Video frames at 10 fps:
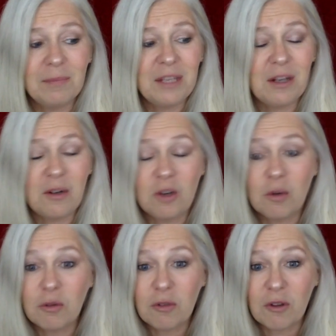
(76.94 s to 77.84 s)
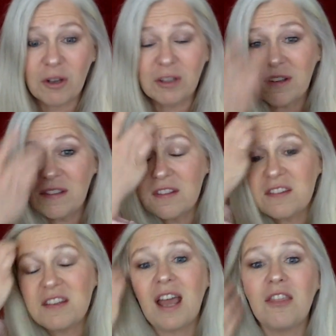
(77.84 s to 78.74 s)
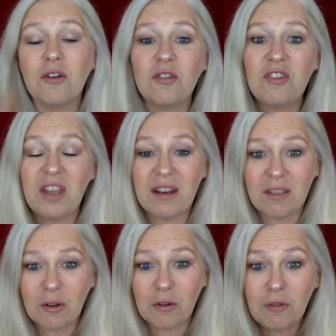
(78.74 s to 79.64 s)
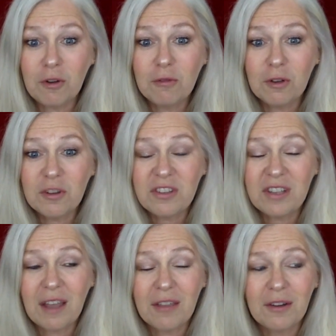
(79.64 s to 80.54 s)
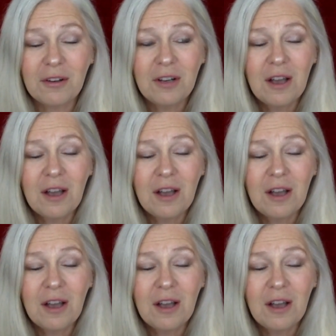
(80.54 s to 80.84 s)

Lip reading: You know, go through their illnesses together, stand at their funerals together.